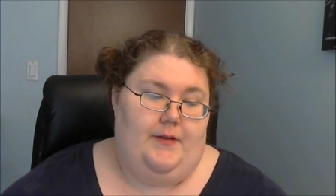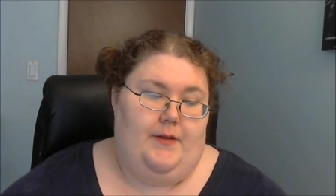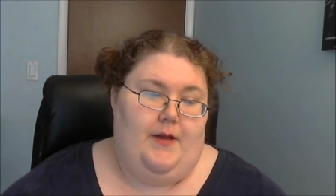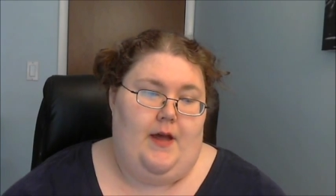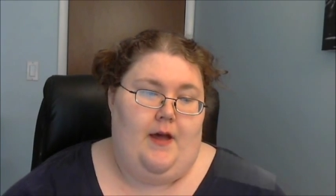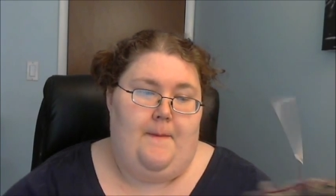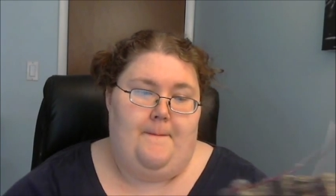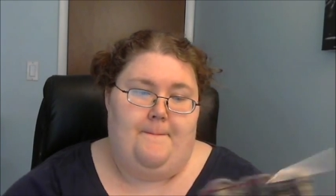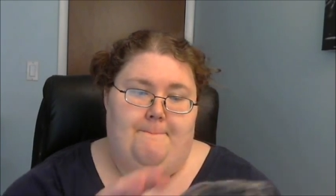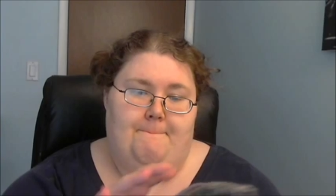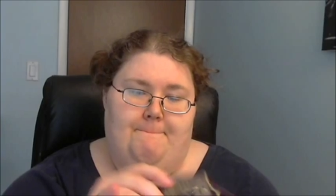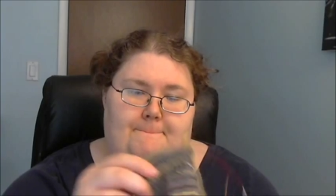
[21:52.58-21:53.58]
Yeah.
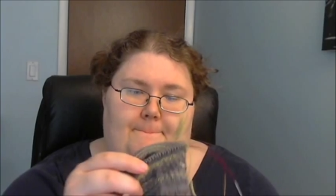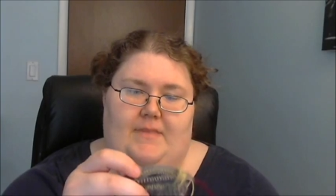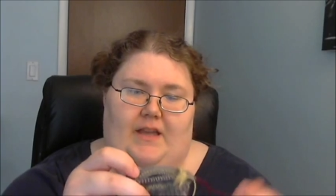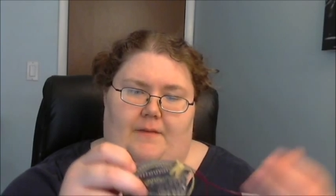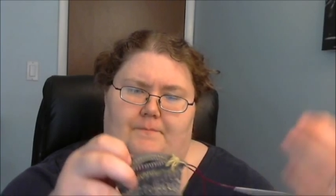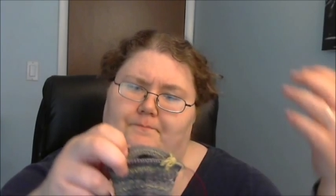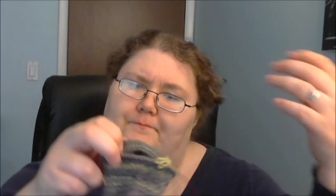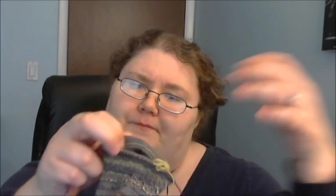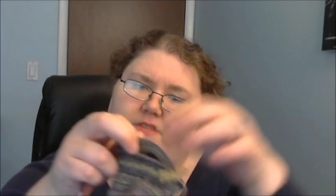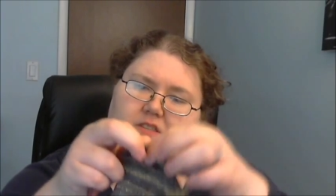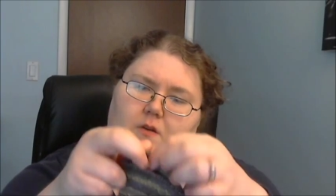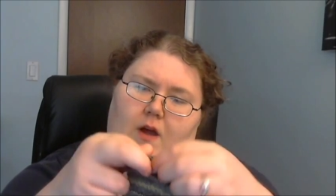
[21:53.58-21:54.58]

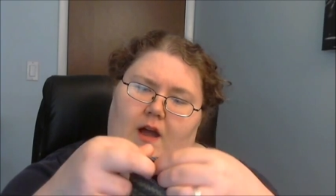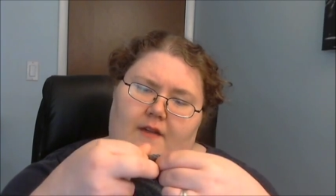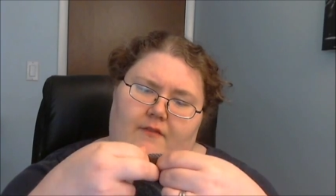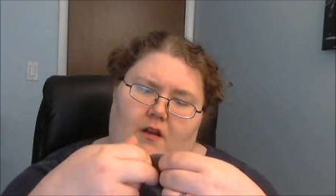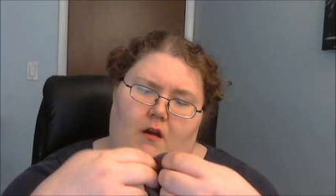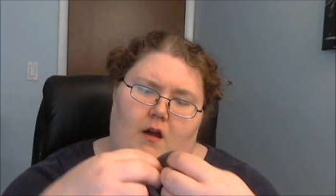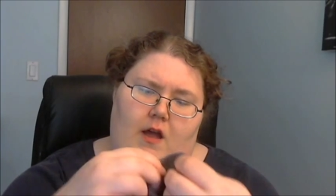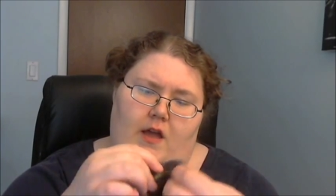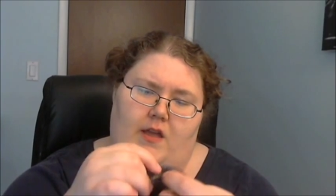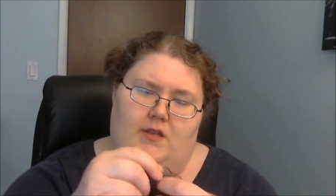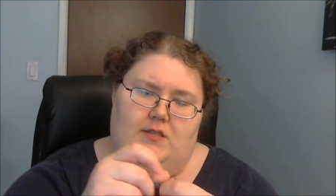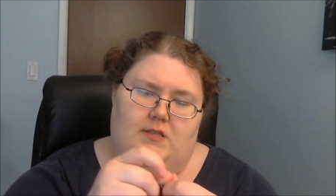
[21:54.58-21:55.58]
So I've
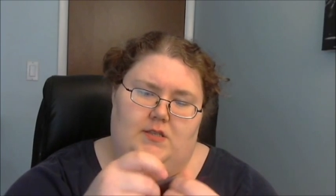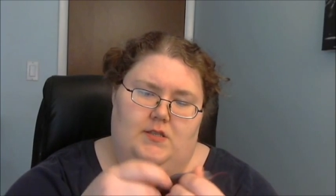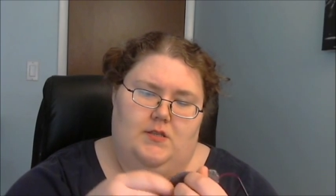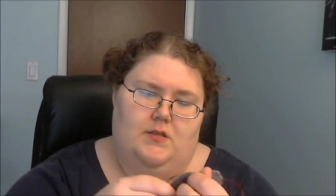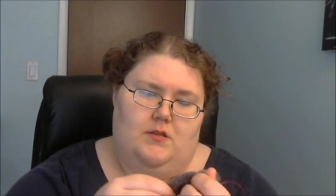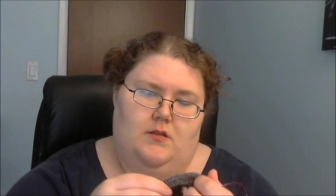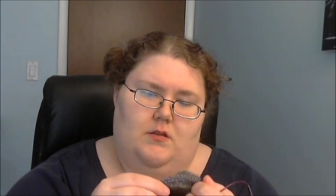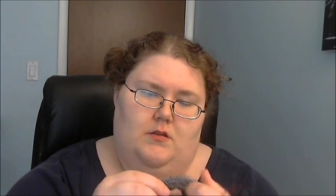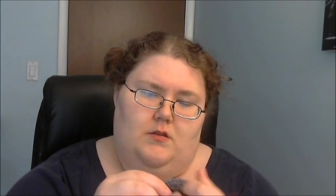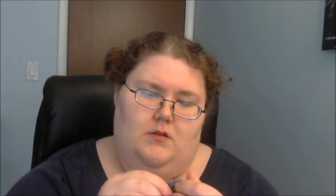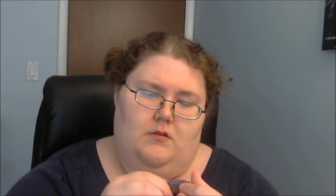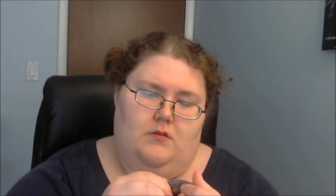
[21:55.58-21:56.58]
got,
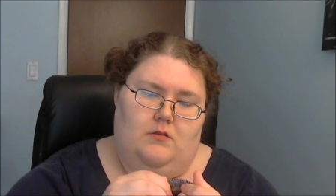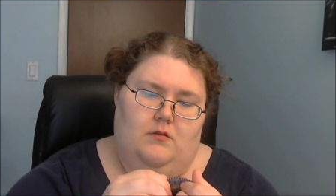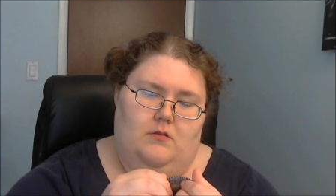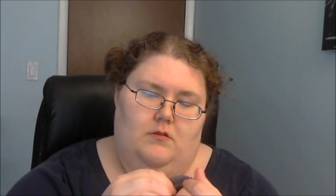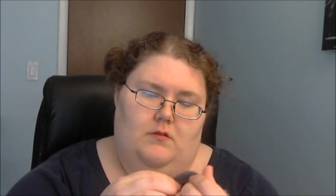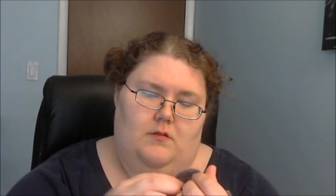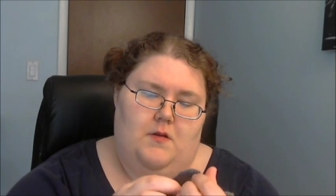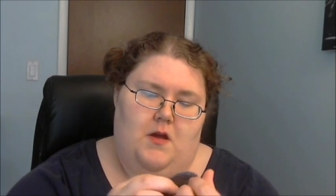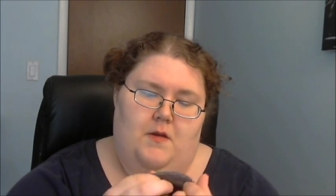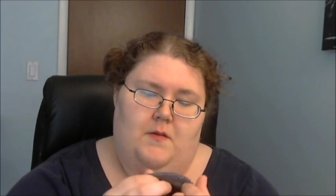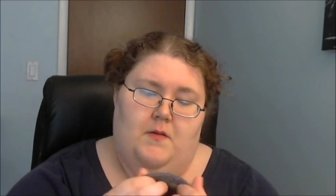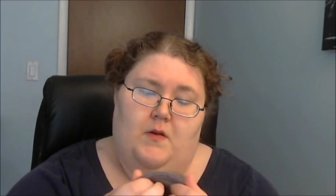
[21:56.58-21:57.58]

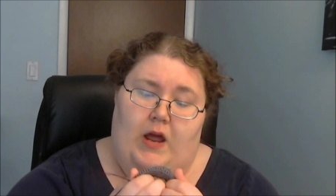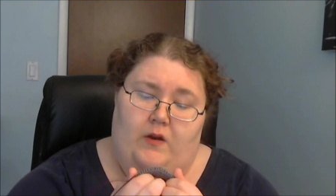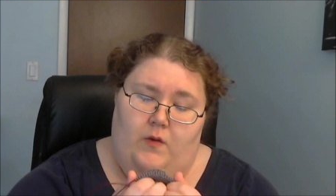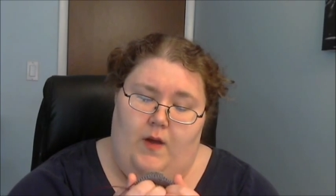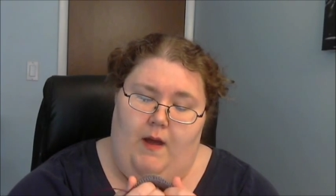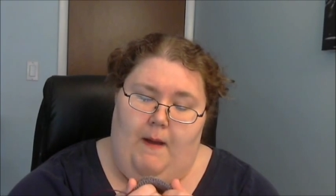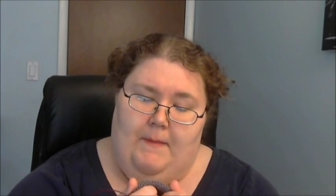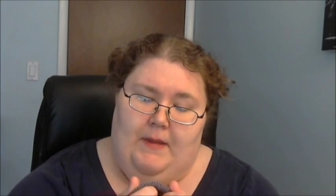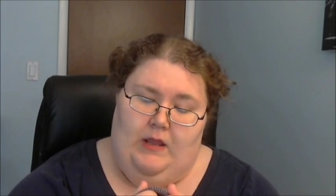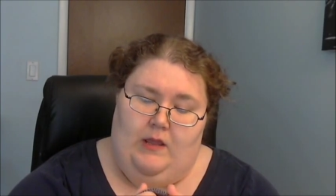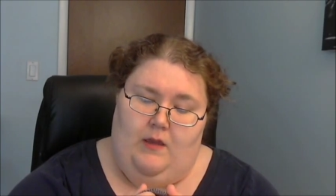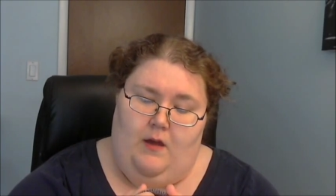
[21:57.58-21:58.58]
I don't know how
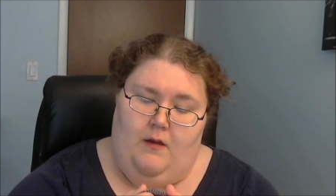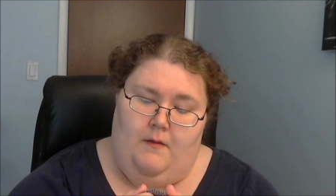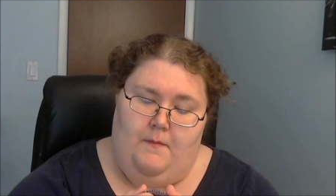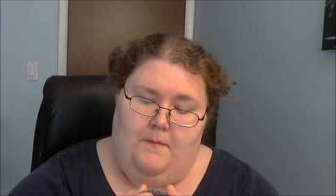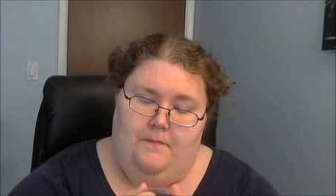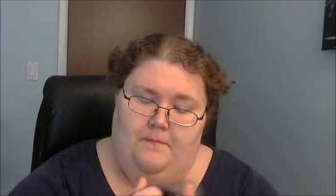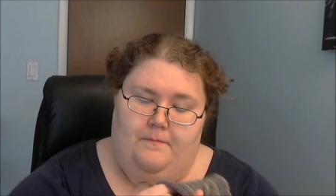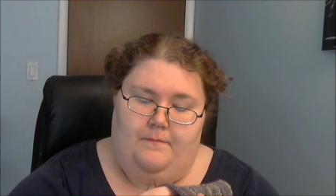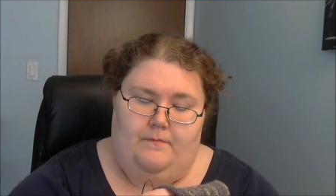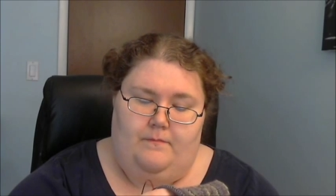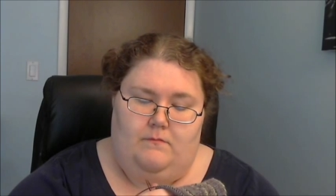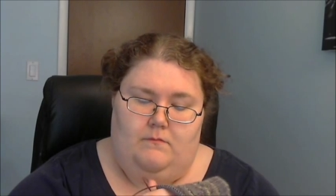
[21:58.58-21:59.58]
many. I
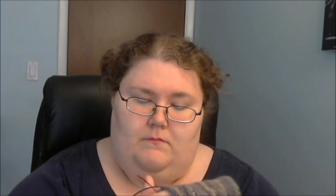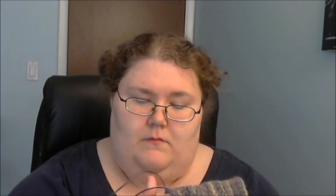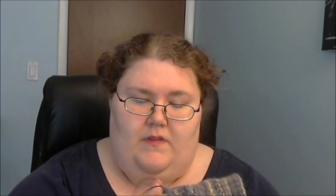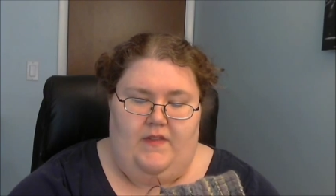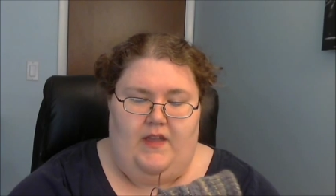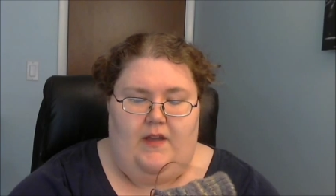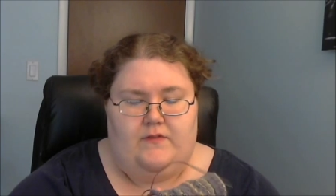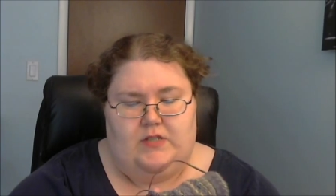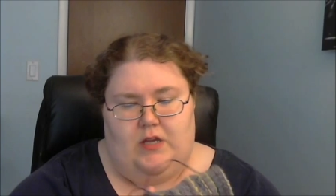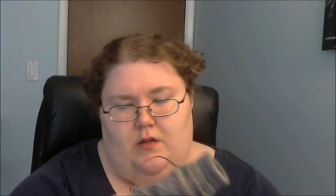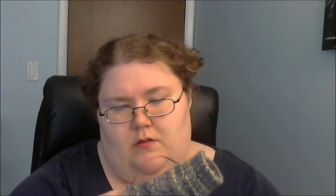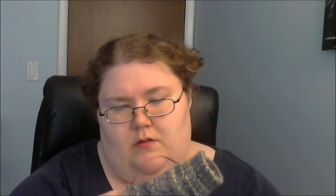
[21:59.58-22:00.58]
think I've
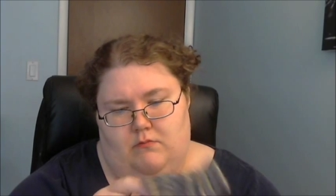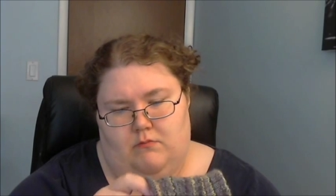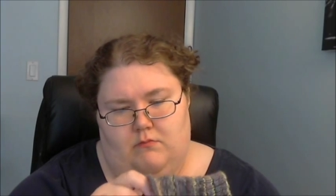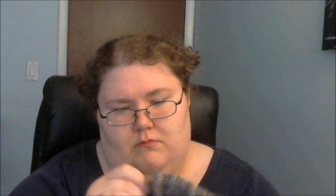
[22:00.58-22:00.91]
done